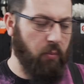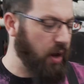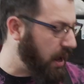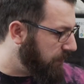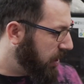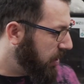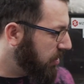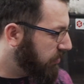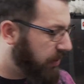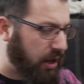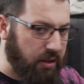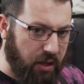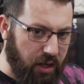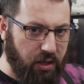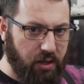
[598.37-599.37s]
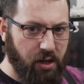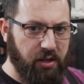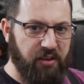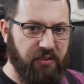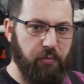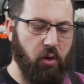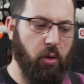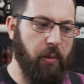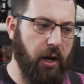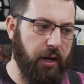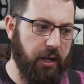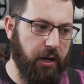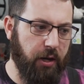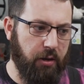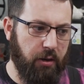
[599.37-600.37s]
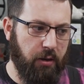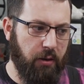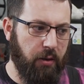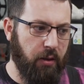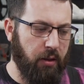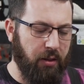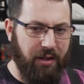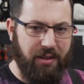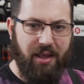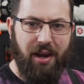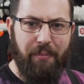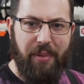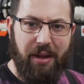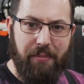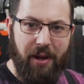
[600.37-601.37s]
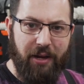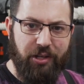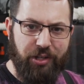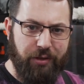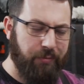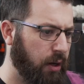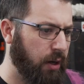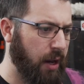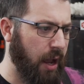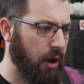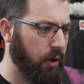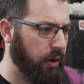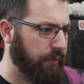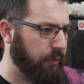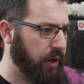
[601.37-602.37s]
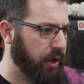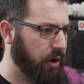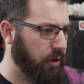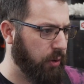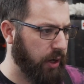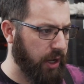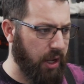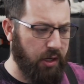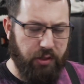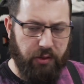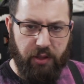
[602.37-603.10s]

we have a nice fancy inductive probe on here. Let's add a bed mesh. Now, if we go again to